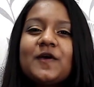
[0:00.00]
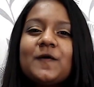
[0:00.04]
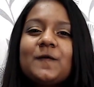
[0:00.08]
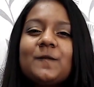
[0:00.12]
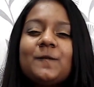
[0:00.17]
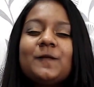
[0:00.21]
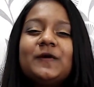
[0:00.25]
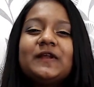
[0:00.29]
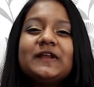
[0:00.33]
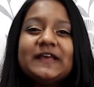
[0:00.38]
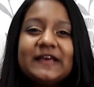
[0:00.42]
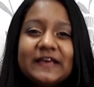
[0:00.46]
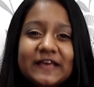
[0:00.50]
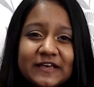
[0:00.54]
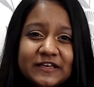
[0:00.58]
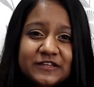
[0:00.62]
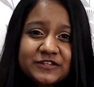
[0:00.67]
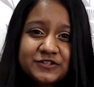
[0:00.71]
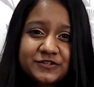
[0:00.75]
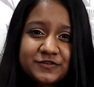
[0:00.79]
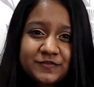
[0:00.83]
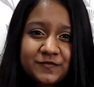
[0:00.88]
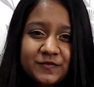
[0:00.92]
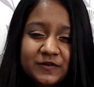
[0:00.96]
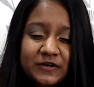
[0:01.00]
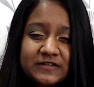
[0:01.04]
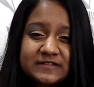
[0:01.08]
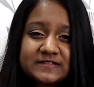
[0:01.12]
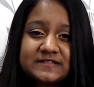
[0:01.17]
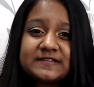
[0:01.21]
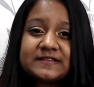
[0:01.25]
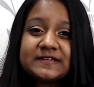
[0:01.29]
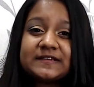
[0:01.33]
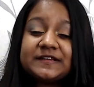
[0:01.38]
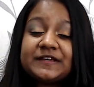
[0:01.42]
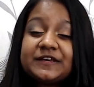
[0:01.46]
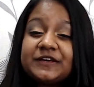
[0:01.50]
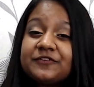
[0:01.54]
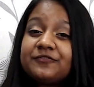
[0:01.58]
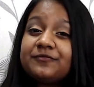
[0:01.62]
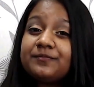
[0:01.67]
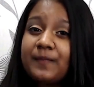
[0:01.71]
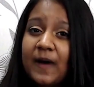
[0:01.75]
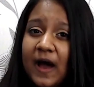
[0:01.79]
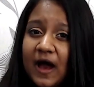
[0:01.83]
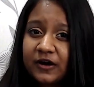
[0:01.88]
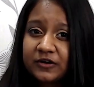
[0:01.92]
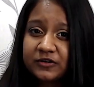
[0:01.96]
When each of us give
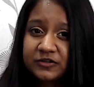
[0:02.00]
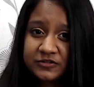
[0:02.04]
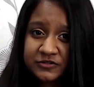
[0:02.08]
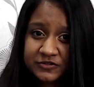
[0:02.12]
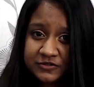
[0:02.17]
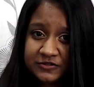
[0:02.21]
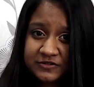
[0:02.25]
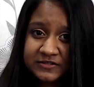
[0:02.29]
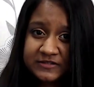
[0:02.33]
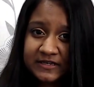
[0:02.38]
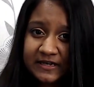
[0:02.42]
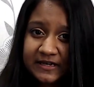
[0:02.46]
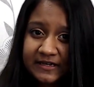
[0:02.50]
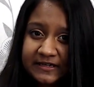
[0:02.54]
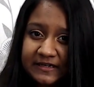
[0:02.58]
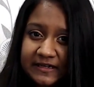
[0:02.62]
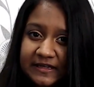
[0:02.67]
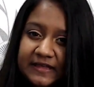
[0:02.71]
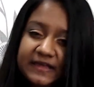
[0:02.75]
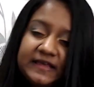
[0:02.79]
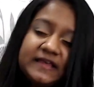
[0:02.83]
back to society,